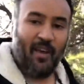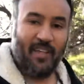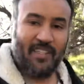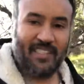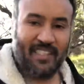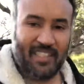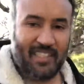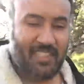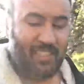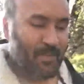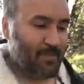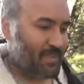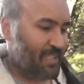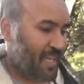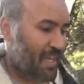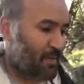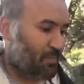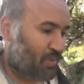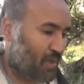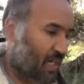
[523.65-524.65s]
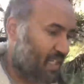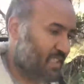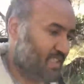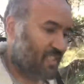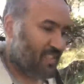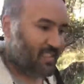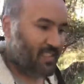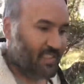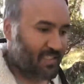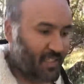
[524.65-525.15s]
systems and
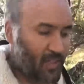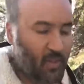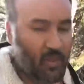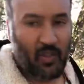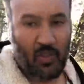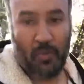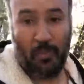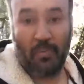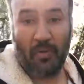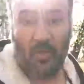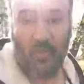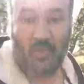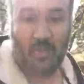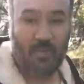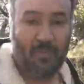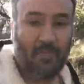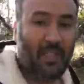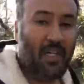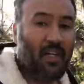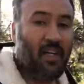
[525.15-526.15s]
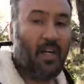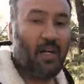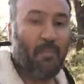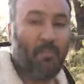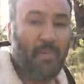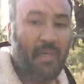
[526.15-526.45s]
processes, go to ProSaloon.com,